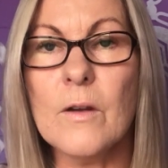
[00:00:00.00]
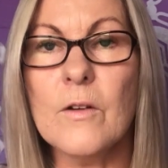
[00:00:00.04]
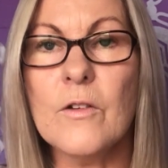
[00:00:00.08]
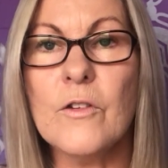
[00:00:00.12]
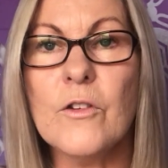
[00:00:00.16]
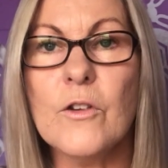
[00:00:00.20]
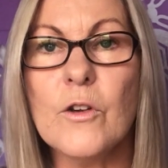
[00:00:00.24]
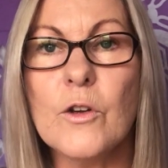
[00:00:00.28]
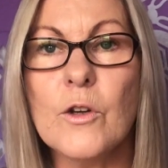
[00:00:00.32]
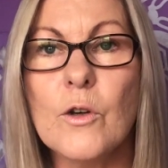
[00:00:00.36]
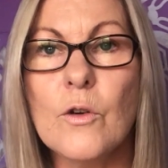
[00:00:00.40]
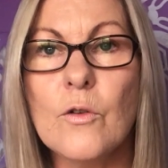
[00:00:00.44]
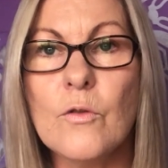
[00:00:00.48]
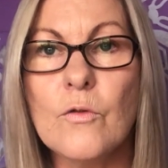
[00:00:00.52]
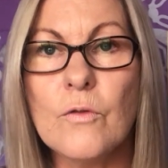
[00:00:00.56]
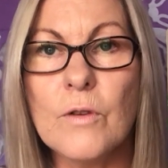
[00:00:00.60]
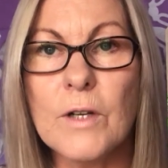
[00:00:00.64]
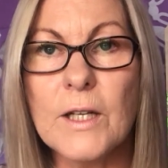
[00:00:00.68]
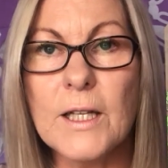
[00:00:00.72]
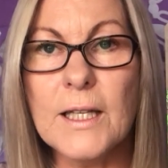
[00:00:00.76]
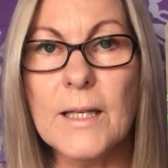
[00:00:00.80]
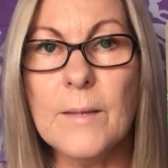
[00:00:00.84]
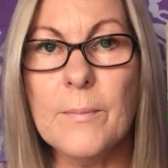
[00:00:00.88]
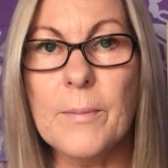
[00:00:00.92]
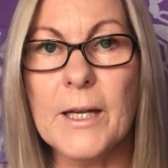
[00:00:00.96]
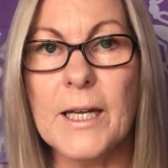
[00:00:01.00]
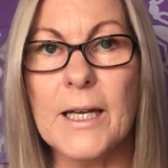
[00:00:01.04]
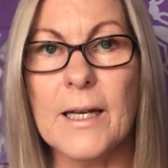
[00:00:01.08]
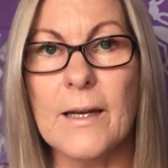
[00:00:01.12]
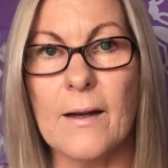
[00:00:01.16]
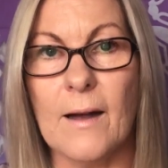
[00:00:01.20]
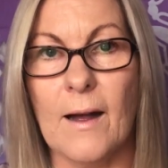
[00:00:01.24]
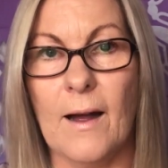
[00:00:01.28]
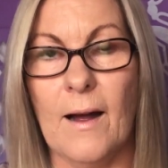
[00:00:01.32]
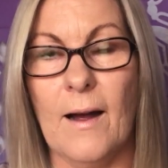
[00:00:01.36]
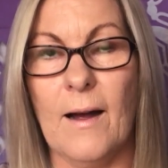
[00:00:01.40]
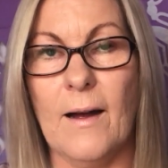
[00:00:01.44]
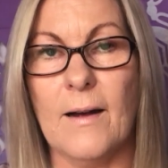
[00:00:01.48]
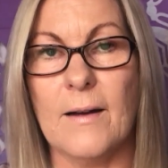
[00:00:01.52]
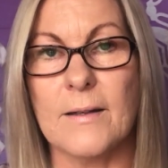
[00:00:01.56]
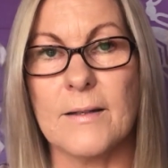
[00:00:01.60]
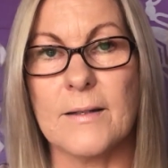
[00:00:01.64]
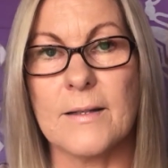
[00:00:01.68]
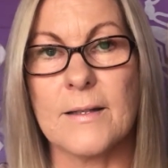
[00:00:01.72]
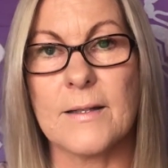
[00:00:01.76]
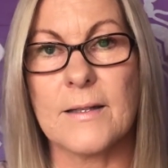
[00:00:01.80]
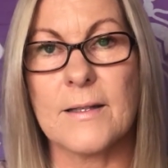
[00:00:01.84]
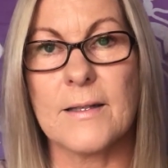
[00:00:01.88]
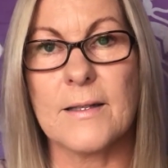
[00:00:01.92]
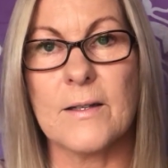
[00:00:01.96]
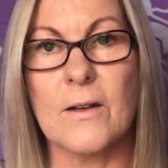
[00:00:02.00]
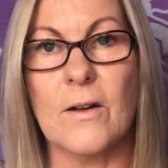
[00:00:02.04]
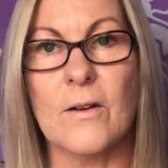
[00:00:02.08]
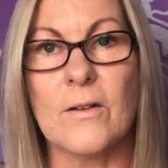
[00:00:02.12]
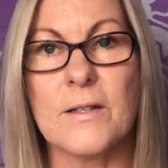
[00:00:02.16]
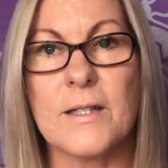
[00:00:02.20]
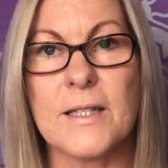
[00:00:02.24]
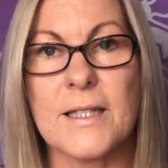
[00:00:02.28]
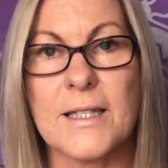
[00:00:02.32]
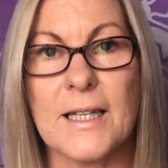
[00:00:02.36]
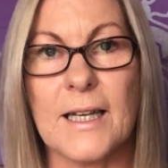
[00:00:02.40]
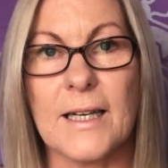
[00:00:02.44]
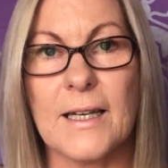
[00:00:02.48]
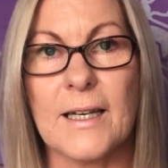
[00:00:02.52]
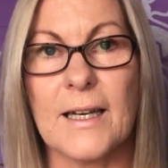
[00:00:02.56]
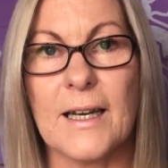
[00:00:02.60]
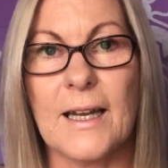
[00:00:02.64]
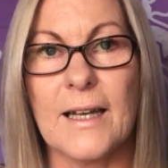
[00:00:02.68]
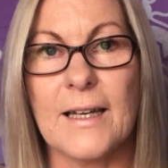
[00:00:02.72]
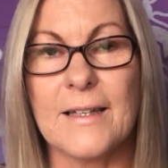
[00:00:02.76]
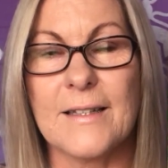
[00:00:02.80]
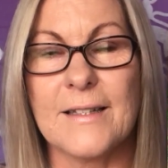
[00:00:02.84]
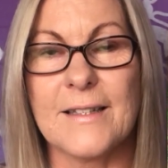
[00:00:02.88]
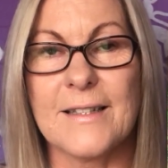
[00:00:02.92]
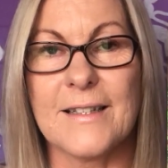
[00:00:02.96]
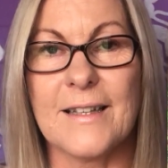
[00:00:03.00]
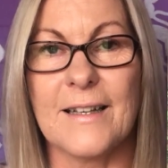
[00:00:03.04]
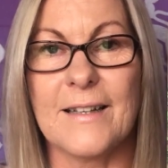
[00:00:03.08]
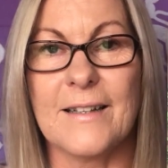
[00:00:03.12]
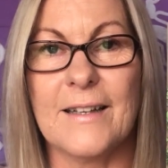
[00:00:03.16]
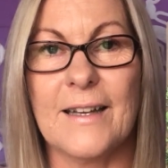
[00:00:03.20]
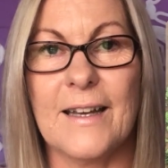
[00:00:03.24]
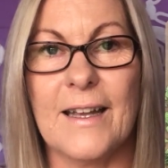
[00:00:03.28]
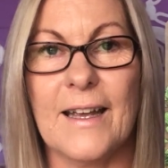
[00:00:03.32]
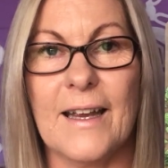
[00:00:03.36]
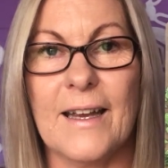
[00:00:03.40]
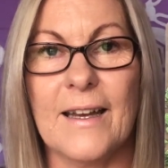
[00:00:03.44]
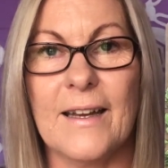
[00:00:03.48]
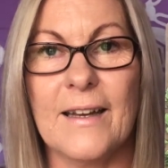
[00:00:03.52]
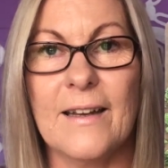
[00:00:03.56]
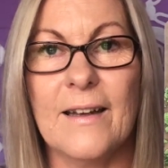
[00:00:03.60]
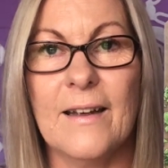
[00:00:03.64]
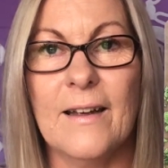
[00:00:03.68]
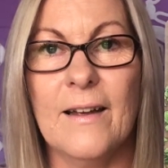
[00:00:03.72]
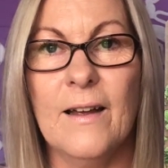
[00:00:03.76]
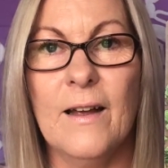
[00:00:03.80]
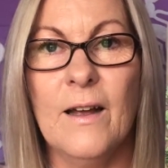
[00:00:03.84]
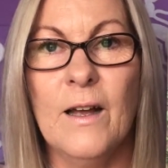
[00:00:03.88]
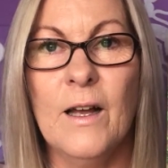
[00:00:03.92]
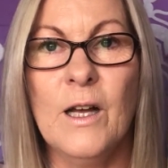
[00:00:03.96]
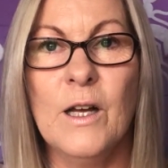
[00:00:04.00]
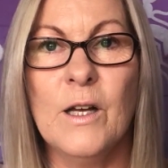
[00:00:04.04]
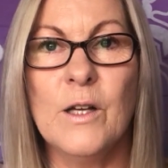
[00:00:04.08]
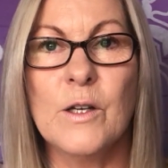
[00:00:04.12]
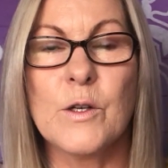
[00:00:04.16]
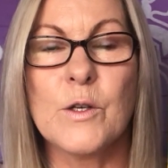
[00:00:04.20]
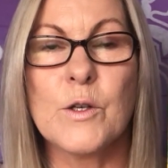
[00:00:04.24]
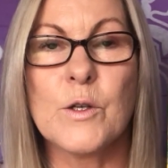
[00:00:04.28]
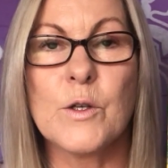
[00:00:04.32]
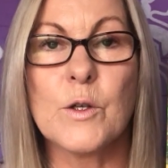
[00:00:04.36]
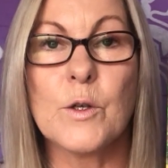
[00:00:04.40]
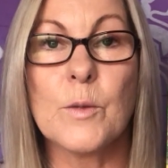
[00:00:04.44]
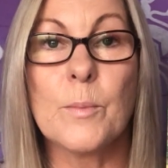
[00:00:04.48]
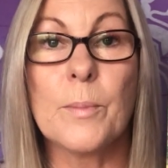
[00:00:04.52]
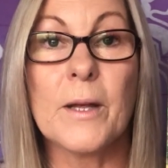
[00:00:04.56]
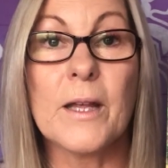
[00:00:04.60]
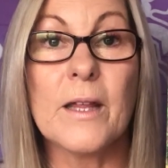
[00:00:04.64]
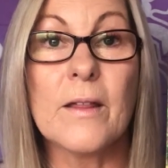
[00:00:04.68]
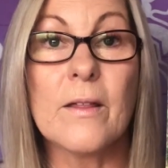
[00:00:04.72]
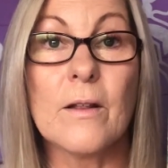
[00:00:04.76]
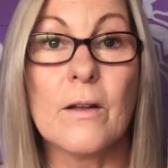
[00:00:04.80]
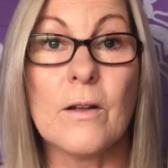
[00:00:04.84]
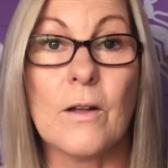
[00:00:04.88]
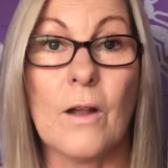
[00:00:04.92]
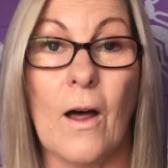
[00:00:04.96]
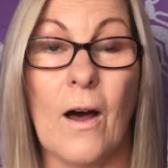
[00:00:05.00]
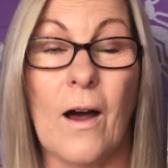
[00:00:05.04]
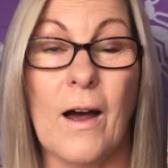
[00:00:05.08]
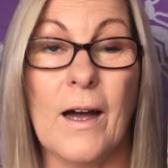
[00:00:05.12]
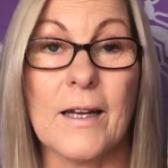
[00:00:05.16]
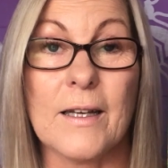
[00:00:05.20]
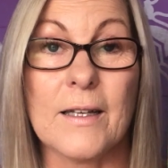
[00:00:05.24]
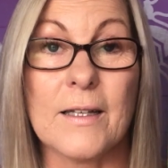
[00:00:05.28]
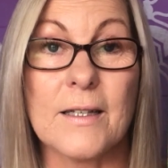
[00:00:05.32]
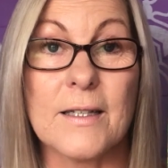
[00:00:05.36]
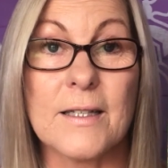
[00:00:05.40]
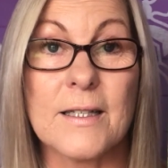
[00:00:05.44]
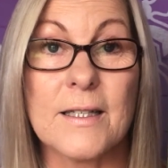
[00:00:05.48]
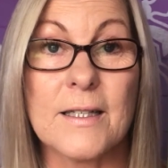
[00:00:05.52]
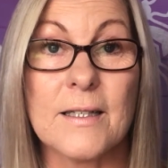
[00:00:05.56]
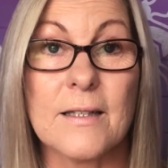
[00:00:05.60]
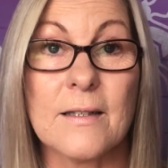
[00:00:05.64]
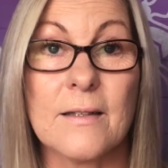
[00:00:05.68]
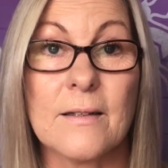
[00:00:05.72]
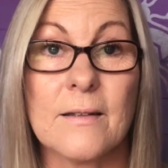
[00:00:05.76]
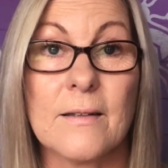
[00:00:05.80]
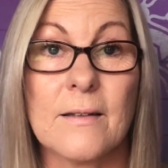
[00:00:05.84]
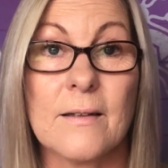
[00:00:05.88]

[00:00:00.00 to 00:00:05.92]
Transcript: So you're really being asked on Saturday and Sunday to be the light.